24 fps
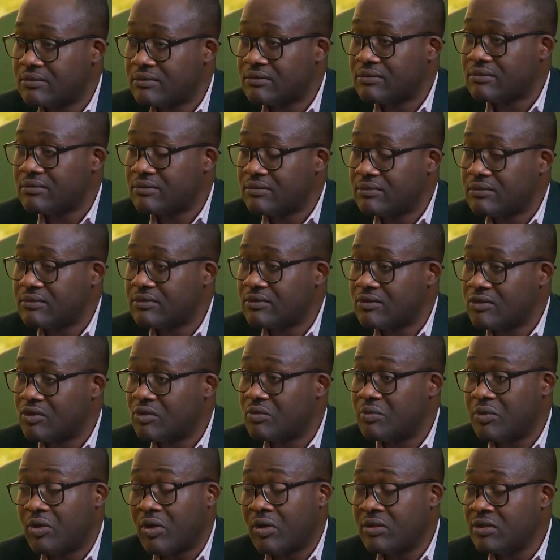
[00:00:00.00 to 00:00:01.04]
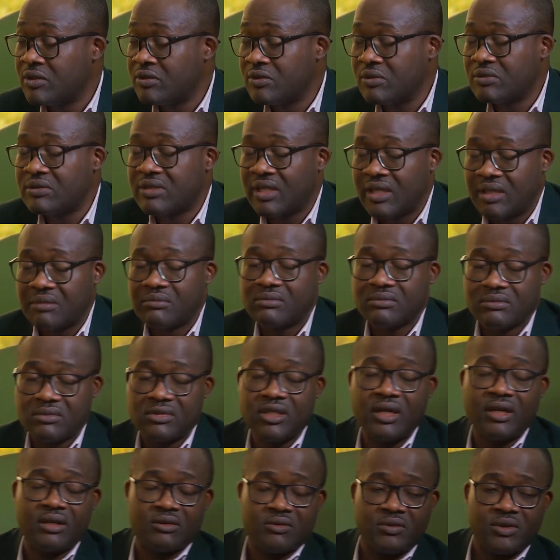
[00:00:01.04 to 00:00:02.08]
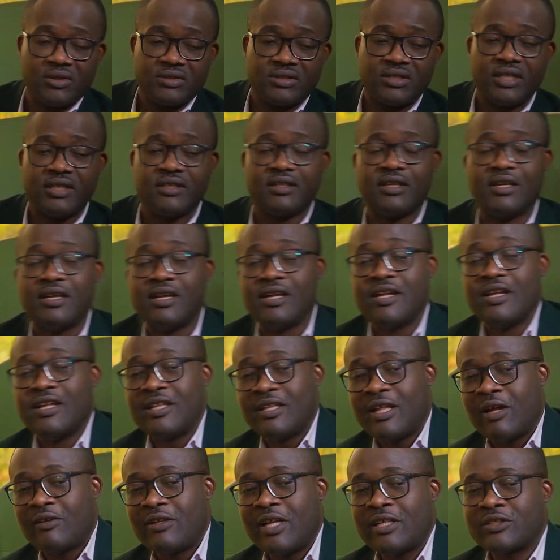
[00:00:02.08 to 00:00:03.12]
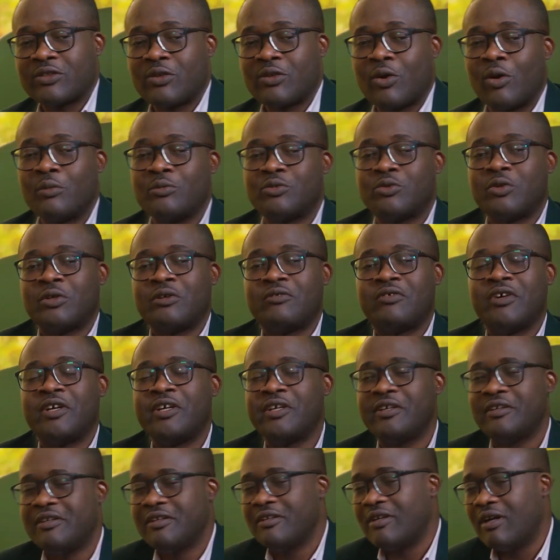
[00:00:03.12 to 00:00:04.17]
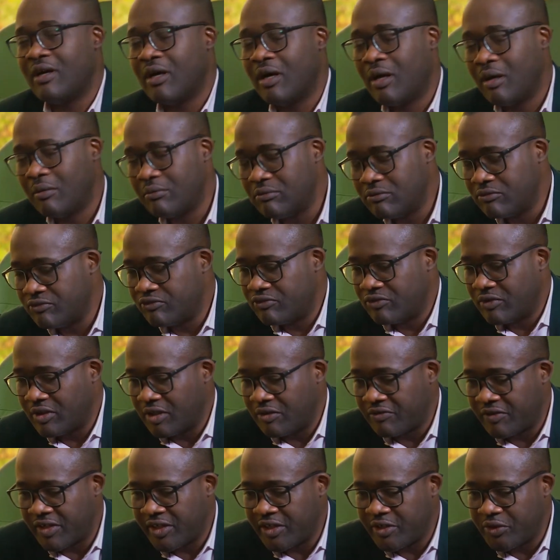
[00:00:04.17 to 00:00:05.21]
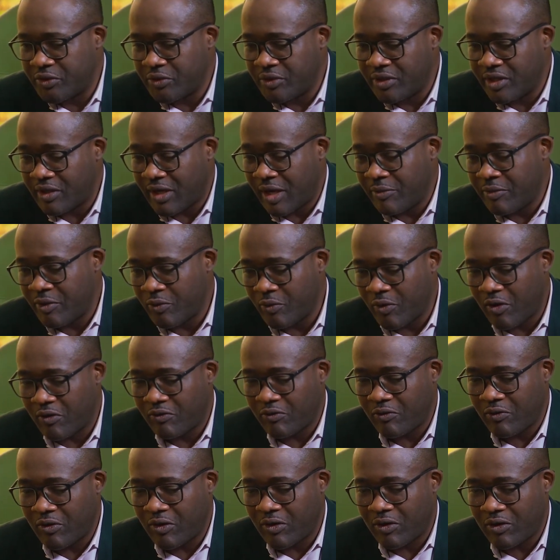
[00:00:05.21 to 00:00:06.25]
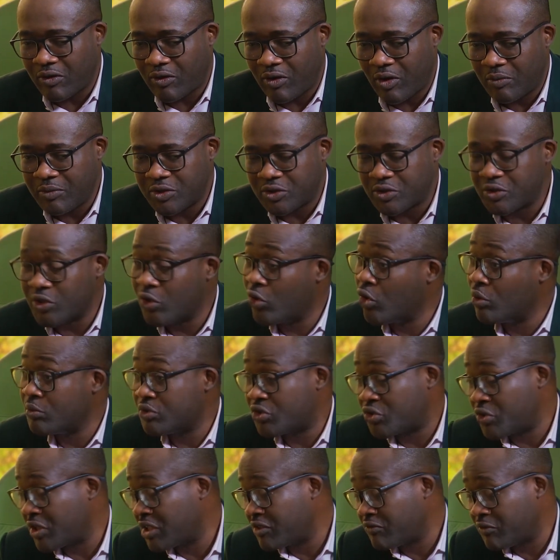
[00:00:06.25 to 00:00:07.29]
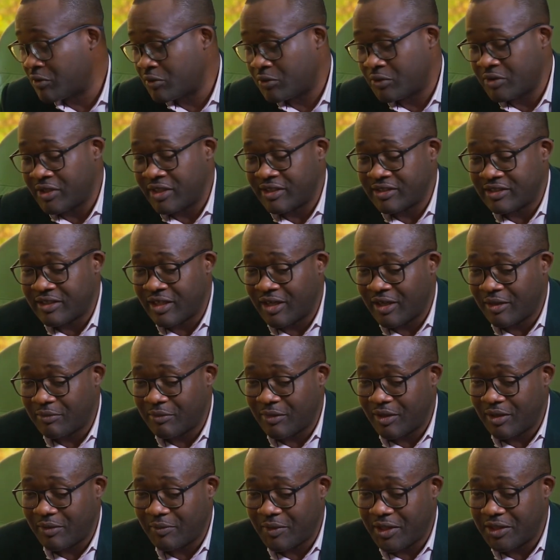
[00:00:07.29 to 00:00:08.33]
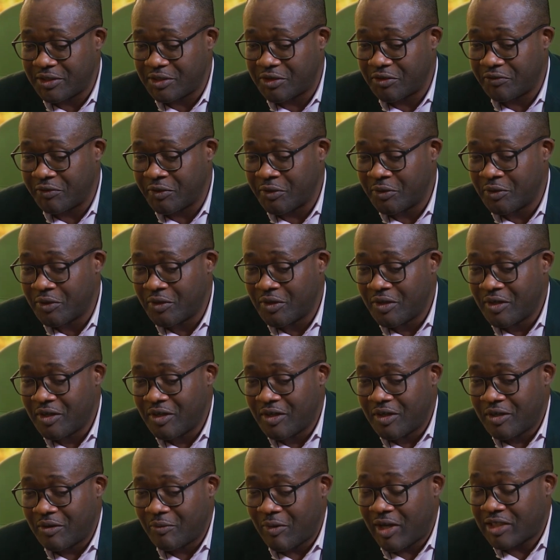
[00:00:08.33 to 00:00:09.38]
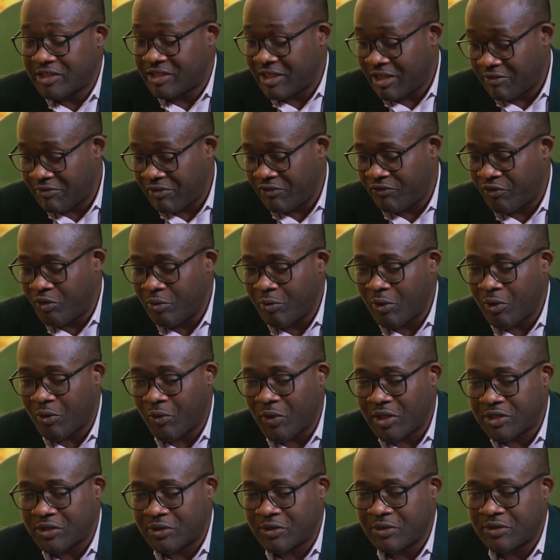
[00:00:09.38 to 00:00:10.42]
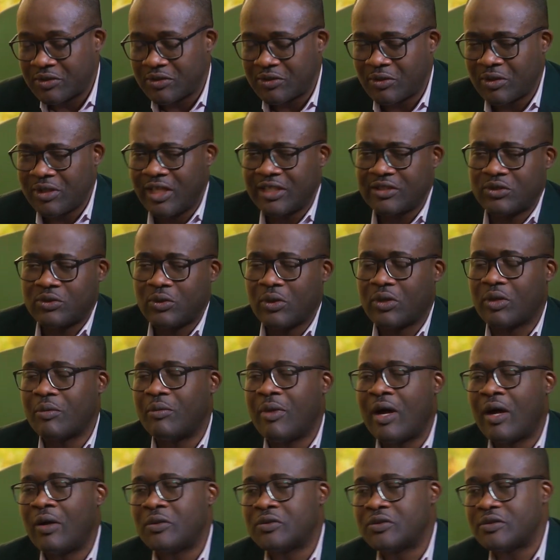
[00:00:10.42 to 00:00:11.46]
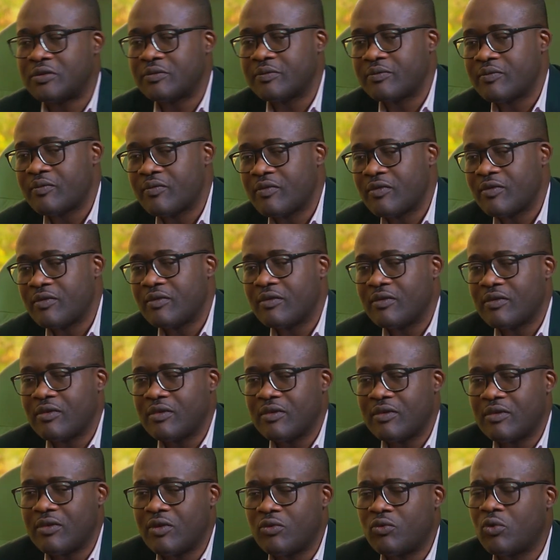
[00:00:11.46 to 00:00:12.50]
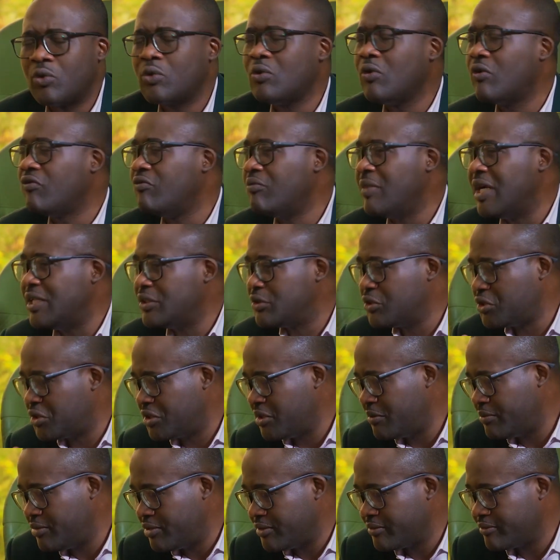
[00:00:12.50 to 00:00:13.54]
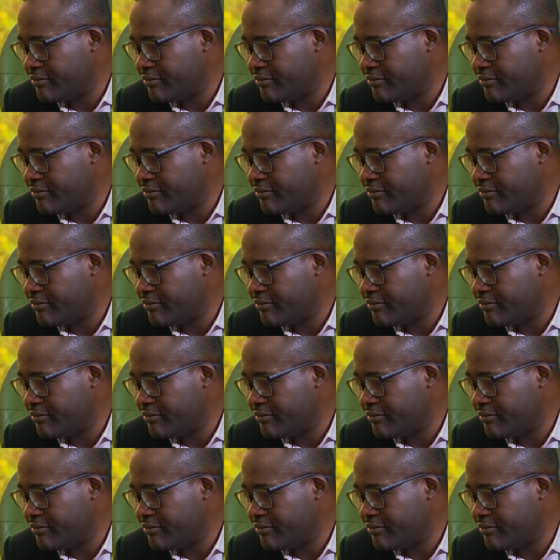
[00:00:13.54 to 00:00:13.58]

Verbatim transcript: You'll be gone in no You'll time. You'll be gone in no time. Yeah, well said. Now let's come to a very, um, a very unique. I mean, we're, we're, coming to the home stretch for today's um, uh, interview. But I still have a few more questions. So let's talk about the role of mentorship.